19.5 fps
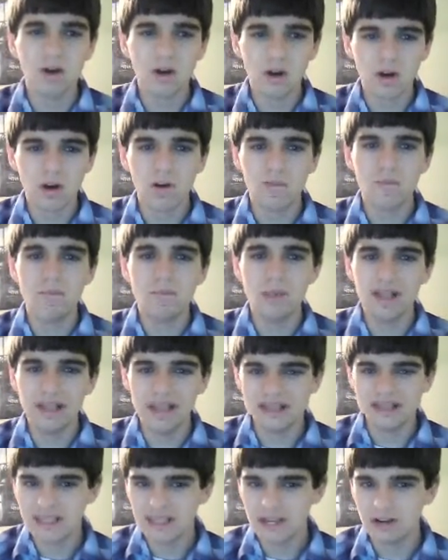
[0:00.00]
our
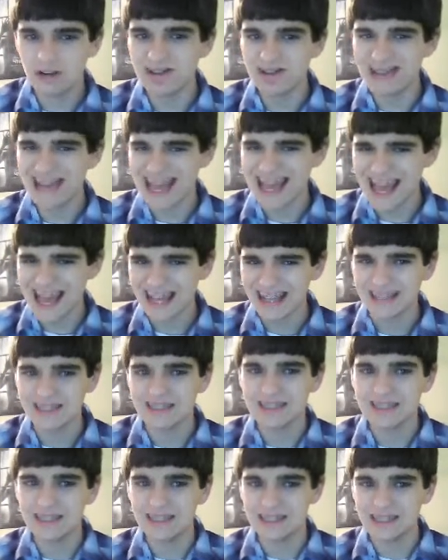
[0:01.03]
military acts
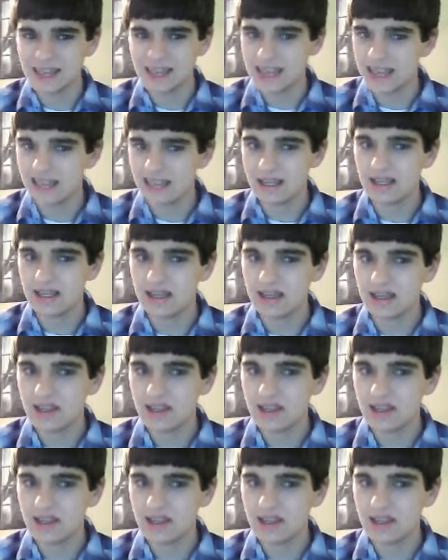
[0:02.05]
today.